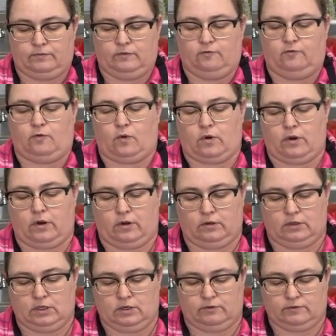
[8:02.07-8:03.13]
for,
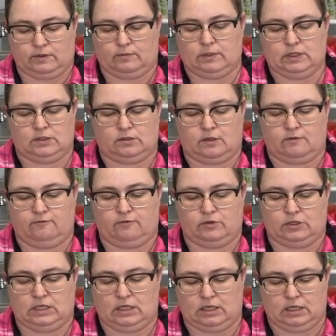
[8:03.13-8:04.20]
you know, if somebody's looking for
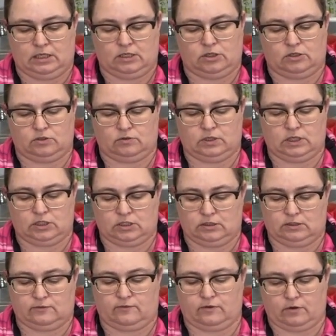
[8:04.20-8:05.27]

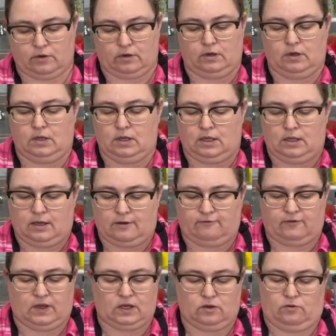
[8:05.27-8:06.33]
donations for a
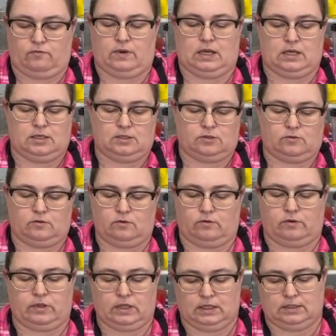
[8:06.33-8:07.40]
fundraiser
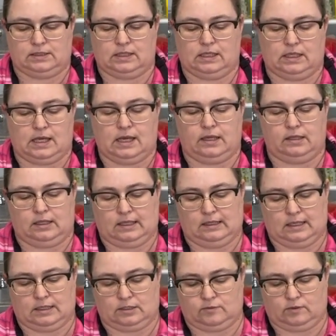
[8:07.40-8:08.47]
or things like that, then
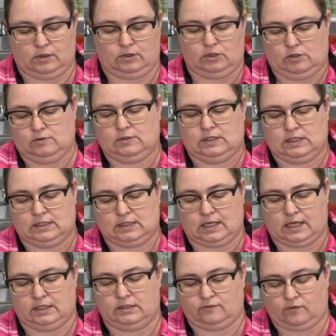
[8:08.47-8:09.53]
that's what I'll use these
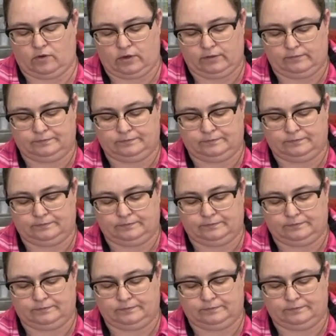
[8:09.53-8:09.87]
guys for.